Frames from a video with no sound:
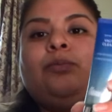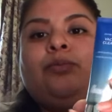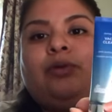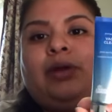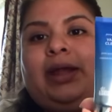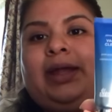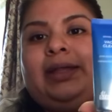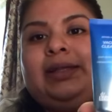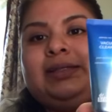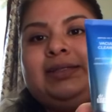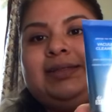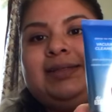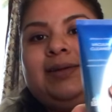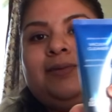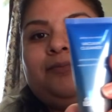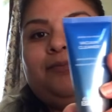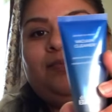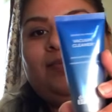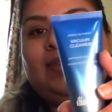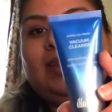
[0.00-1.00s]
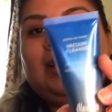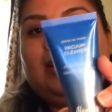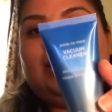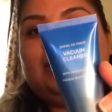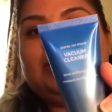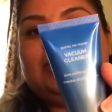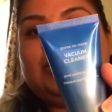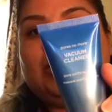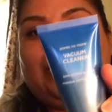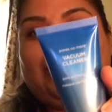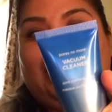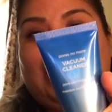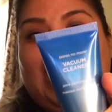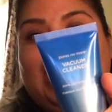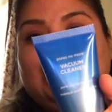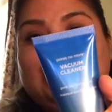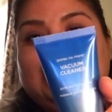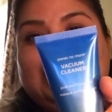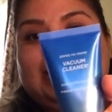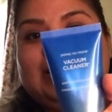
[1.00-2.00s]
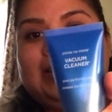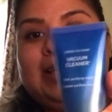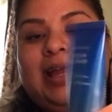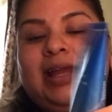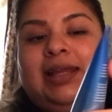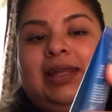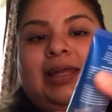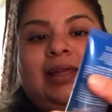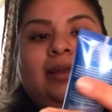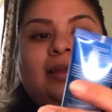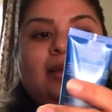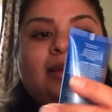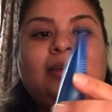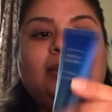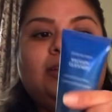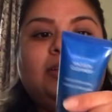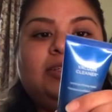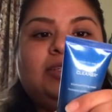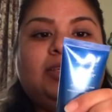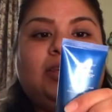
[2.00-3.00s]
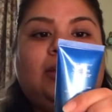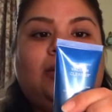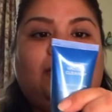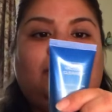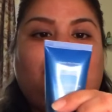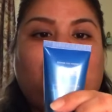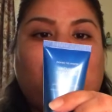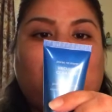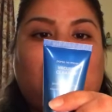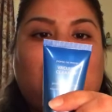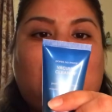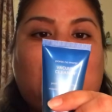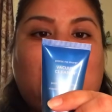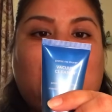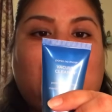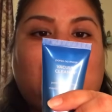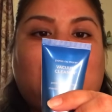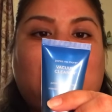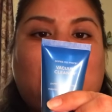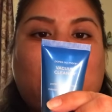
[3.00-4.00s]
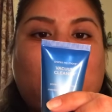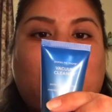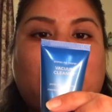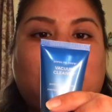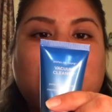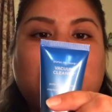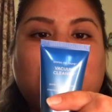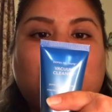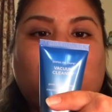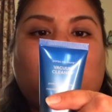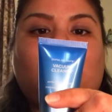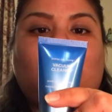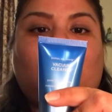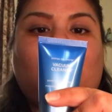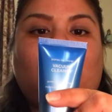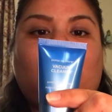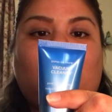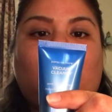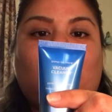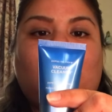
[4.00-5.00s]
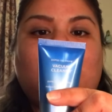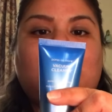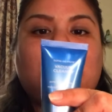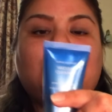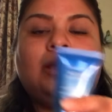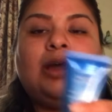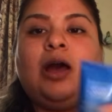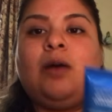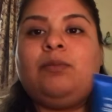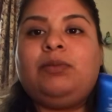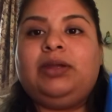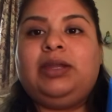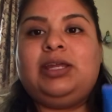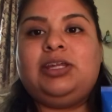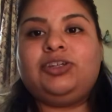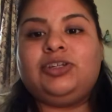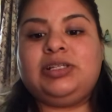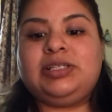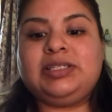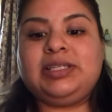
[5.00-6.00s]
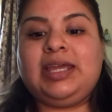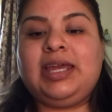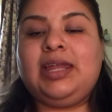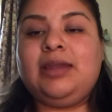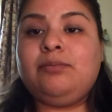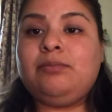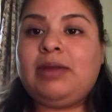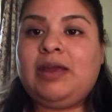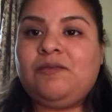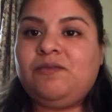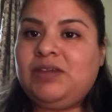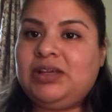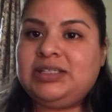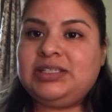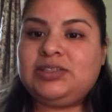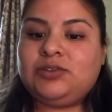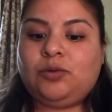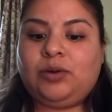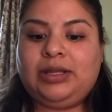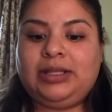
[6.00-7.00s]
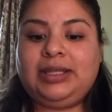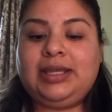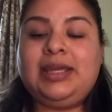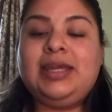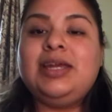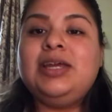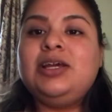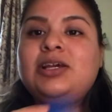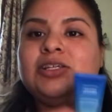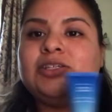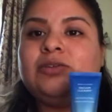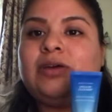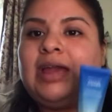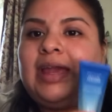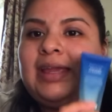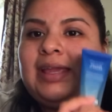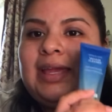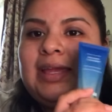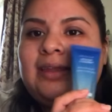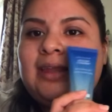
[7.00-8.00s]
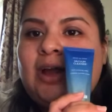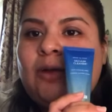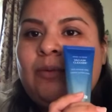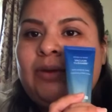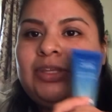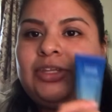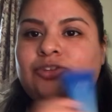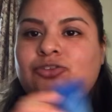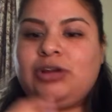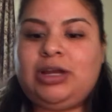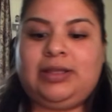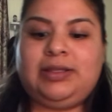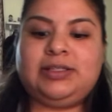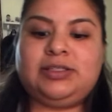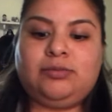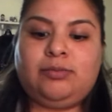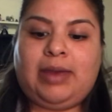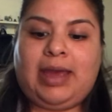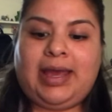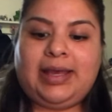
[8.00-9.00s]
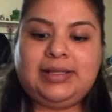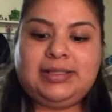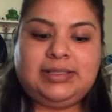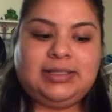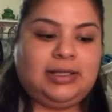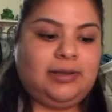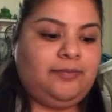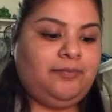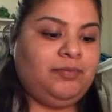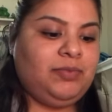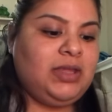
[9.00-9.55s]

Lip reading: Brandt. So that's exciting. So I can't wait. This is for oily combination skin. My face is oily, so I cannot wait to try this mask.